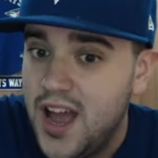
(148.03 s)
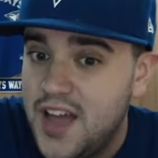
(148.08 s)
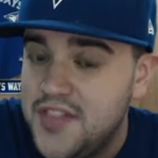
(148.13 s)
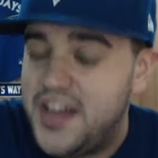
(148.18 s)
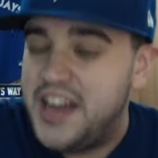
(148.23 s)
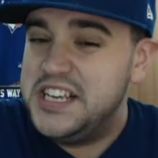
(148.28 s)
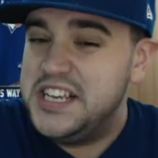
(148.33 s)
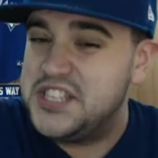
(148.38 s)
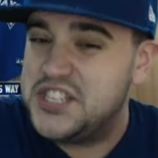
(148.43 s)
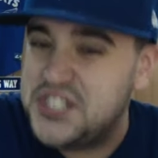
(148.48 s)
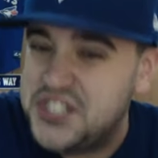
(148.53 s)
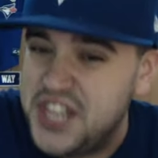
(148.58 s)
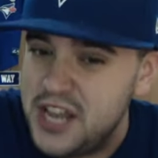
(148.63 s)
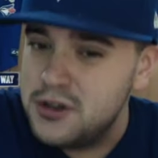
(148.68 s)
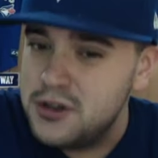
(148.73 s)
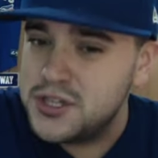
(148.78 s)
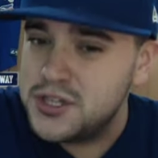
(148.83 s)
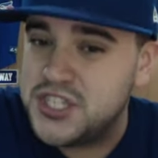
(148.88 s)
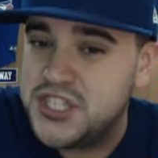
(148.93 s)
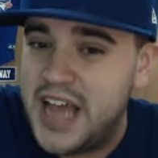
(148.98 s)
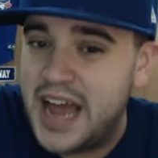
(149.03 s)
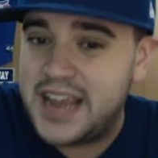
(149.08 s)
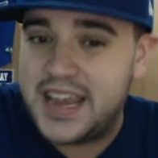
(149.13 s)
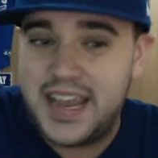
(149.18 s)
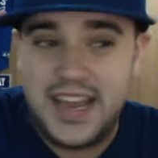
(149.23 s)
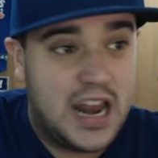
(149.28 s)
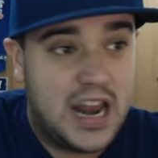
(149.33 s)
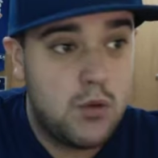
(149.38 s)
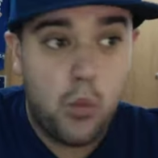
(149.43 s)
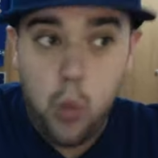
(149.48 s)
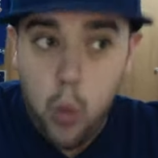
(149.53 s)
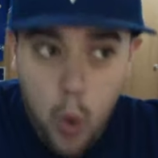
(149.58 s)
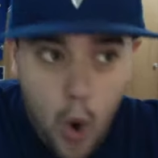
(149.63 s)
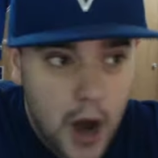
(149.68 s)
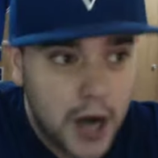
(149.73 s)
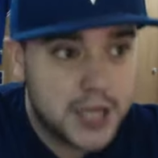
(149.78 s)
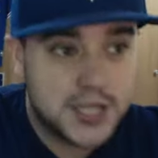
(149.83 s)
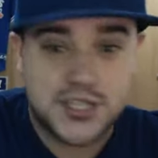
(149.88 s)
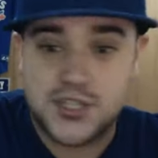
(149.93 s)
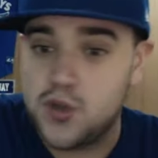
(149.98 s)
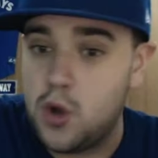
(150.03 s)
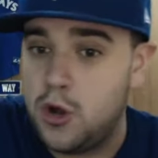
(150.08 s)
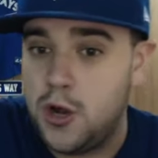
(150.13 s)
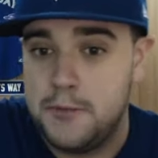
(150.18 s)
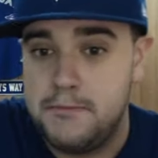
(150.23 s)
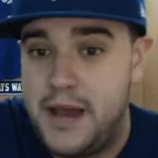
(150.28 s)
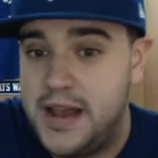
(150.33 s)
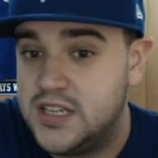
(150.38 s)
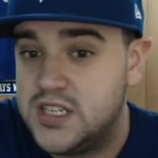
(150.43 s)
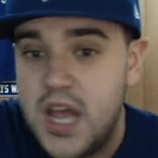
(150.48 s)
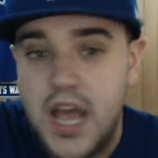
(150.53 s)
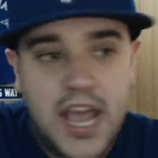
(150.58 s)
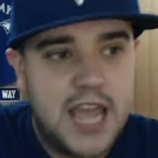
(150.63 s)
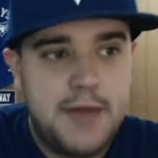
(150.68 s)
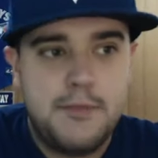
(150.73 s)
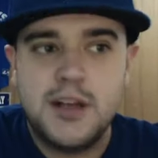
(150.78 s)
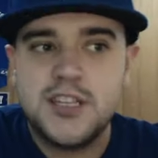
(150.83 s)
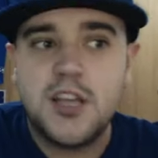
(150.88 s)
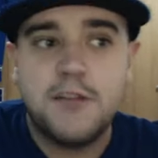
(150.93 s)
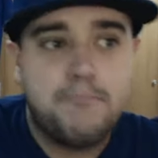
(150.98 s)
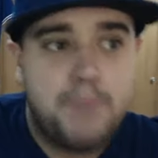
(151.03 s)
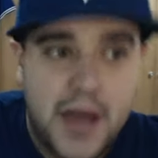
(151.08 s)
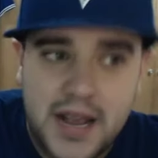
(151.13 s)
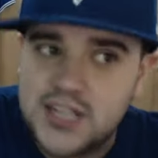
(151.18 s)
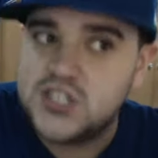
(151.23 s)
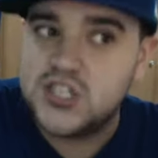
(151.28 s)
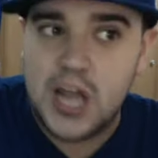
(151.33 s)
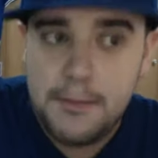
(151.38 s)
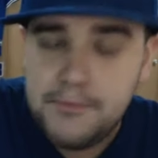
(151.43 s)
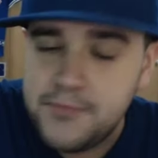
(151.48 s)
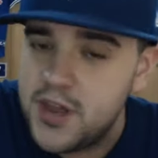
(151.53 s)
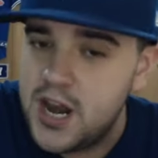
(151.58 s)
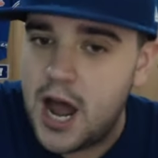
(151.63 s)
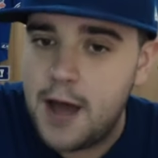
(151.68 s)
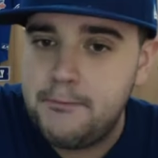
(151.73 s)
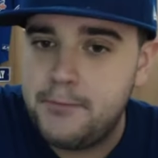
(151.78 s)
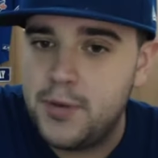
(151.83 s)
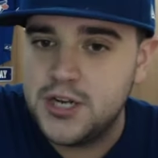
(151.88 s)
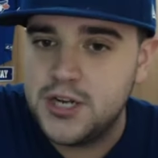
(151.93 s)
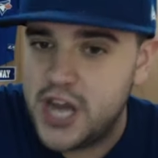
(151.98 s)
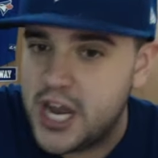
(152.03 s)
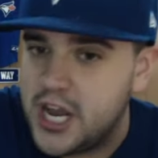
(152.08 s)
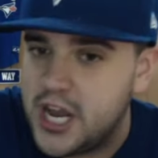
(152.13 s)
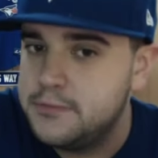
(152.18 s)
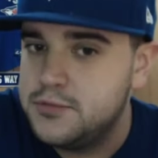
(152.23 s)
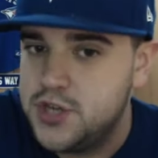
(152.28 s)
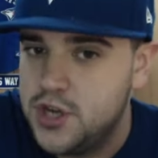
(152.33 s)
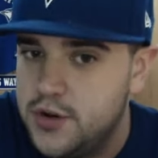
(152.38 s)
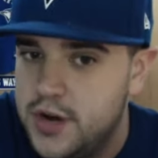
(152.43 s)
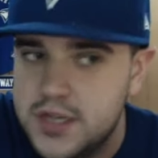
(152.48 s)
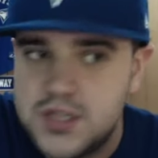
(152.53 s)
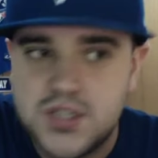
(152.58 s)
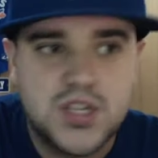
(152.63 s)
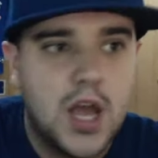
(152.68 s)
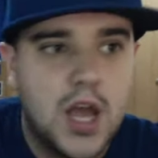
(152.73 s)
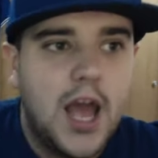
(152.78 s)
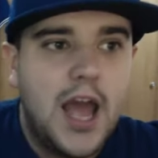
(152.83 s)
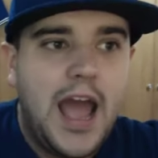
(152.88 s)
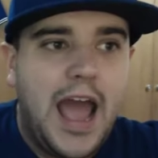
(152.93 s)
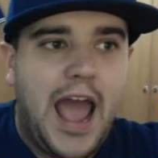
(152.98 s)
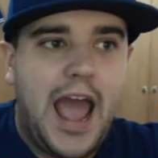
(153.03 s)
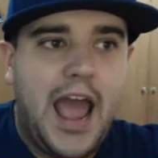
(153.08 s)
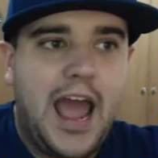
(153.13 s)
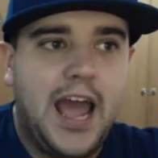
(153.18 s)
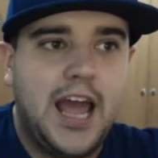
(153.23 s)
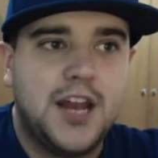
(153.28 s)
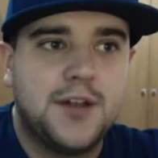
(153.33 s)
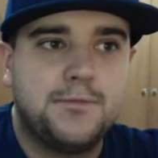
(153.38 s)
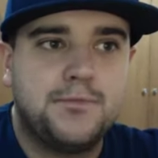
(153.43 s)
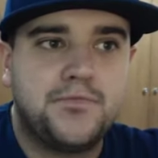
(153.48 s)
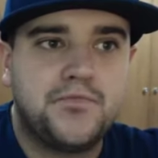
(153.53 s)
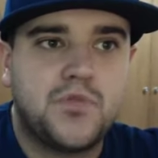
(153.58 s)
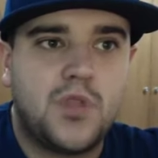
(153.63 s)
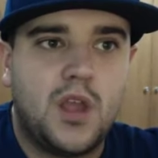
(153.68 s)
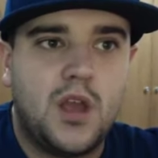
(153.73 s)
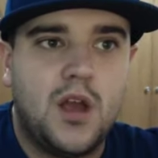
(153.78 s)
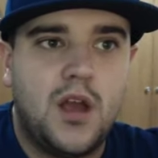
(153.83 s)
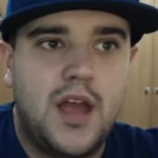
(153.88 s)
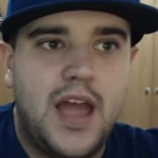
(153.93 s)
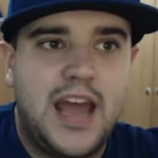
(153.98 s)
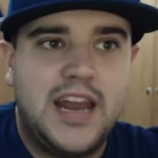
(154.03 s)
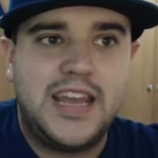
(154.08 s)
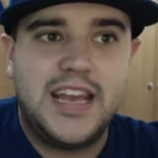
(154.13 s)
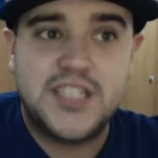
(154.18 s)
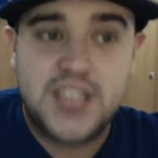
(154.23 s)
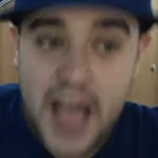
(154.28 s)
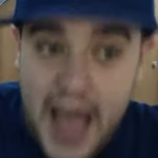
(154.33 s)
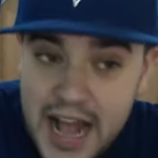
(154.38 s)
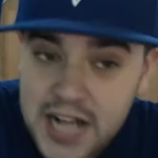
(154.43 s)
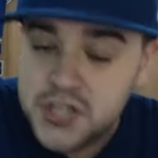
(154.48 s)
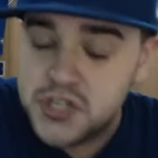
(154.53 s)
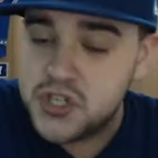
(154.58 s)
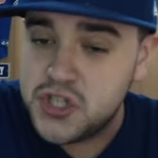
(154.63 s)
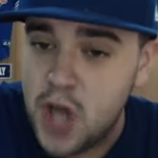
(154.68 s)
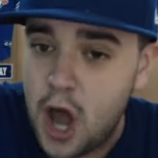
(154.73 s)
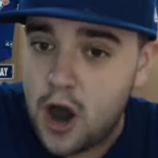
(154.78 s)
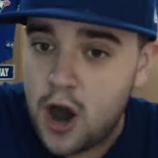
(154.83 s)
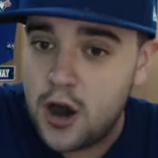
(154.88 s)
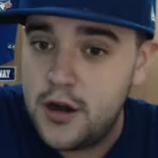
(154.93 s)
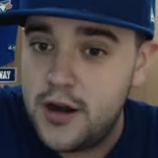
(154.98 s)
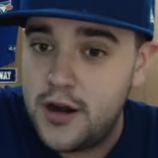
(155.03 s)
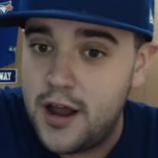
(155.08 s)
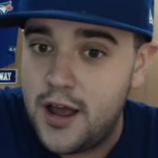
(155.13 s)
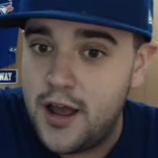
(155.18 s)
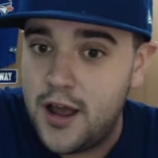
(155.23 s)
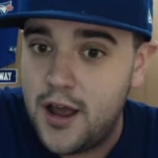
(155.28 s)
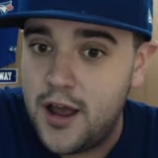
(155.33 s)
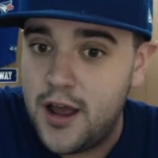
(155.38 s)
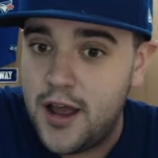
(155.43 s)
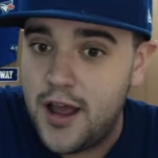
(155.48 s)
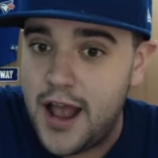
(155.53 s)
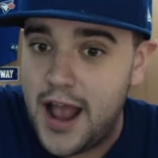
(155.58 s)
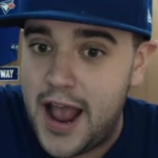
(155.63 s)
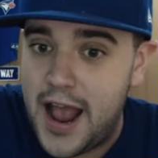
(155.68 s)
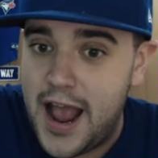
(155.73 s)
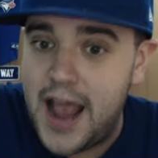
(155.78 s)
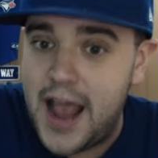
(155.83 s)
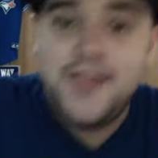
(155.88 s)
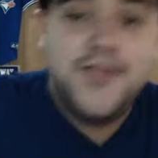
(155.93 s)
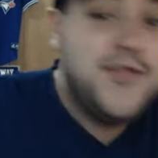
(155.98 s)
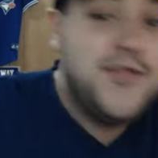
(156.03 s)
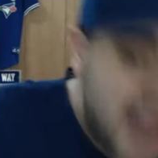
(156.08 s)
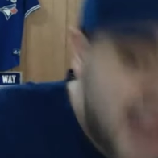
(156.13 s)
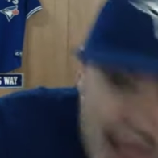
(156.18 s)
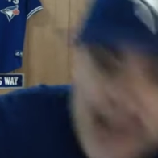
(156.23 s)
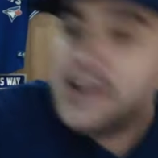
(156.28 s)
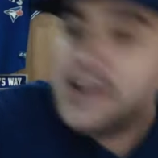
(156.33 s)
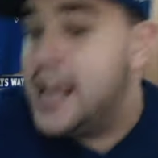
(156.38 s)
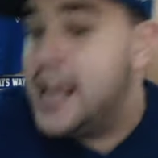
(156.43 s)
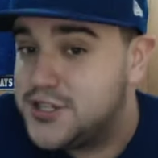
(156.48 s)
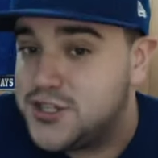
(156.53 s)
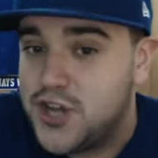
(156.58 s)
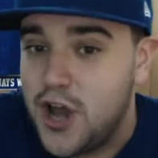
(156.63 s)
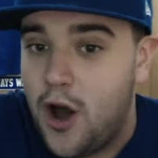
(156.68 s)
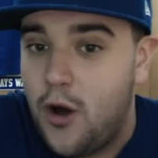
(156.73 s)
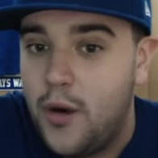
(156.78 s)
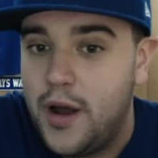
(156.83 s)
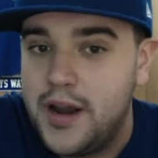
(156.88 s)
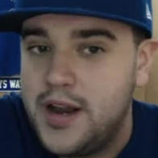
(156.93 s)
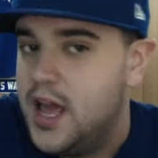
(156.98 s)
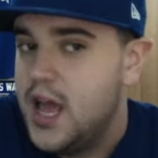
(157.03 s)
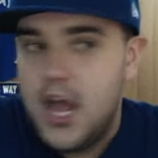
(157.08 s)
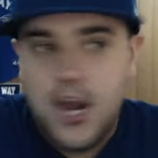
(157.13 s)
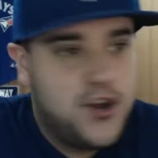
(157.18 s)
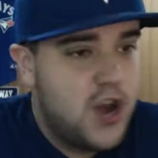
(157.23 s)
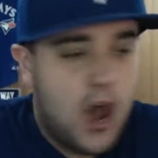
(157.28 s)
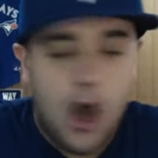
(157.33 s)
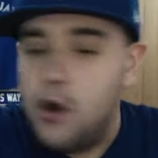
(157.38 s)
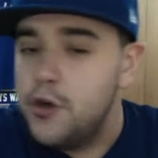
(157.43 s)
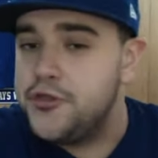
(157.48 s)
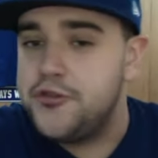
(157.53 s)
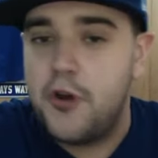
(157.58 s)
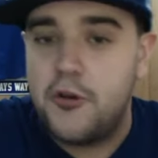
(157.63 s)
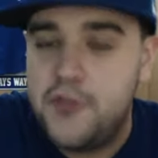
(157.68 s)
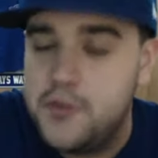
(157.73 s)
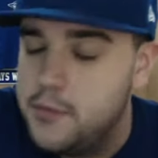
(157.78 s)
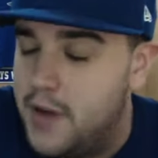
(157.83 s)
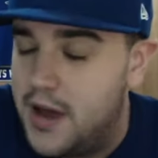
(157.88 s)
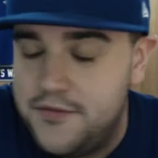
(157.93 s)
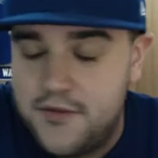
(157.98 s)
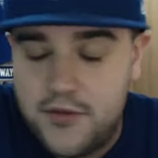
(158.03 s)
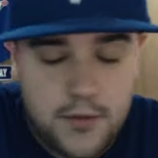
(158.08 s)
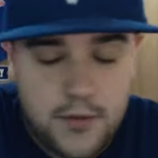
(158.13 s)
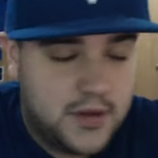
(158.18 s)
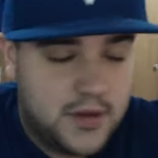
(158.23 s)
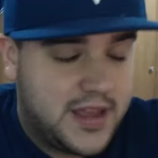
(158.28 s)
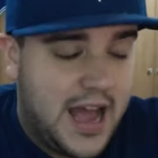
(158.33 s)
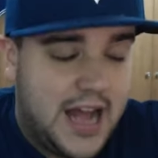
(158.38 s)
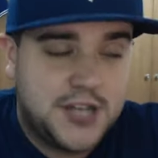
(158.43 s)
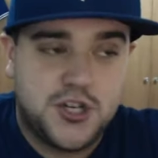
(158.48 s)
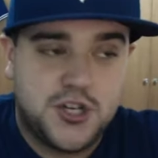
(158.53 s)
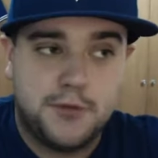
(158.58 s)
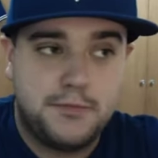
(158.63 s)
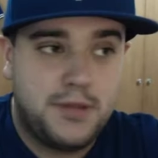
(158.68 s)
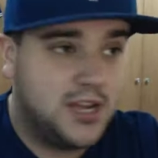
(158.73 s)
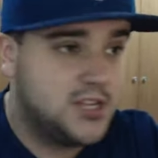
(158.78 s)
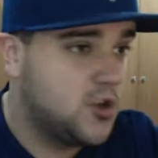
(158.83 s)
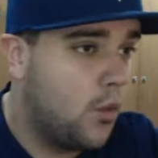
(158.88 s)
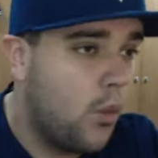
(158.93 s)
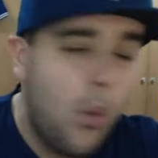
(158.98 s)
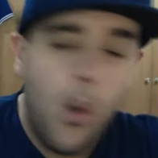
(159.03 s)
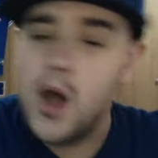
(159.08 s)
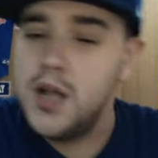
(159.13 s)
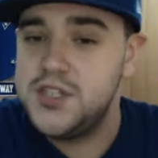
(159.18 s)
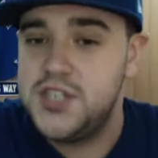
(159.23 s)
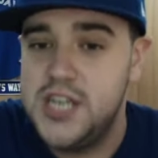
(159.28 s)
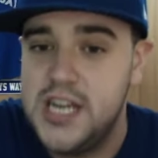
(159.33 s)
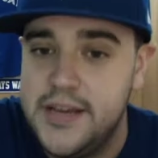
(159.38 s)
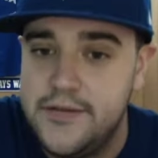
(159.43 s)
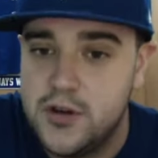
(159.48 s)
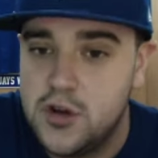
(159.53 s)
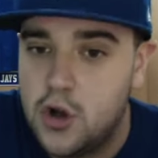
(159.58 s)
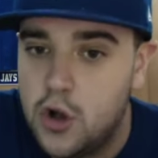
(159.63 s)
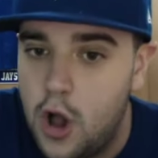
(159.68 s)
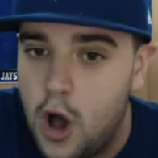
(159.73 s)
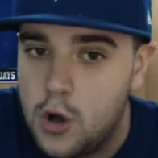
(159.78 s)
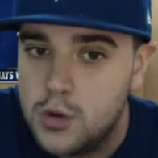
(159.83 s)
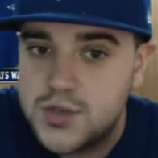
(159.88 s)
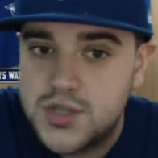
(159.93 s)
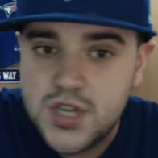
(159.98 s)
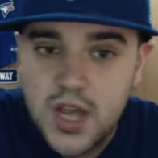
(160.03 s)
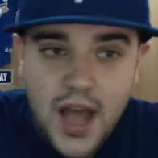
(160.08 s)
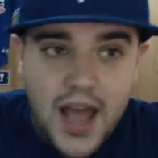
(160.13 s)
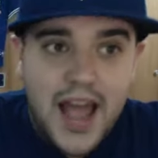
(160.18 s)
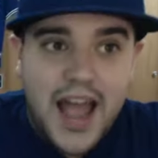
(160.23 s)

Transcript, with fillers: Then he steals second, and what a stolen base! He must have picked something up on Jakob Junis, and he gets a head start, and then gets going. No throw from the catcher because it wasn't even close.